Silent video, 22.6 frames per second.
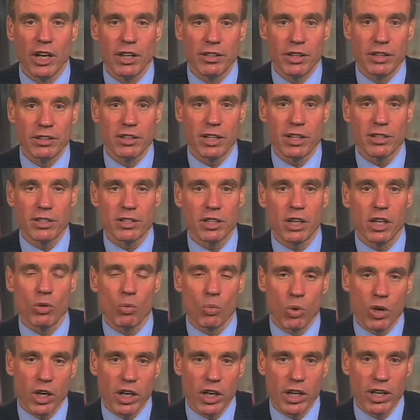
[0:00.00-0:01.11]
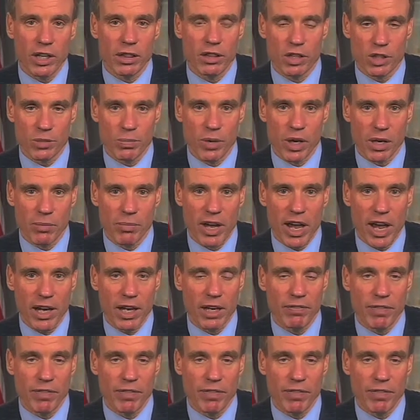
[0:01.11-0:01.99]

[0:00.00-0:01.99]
that doesn't say we're going to get this money back.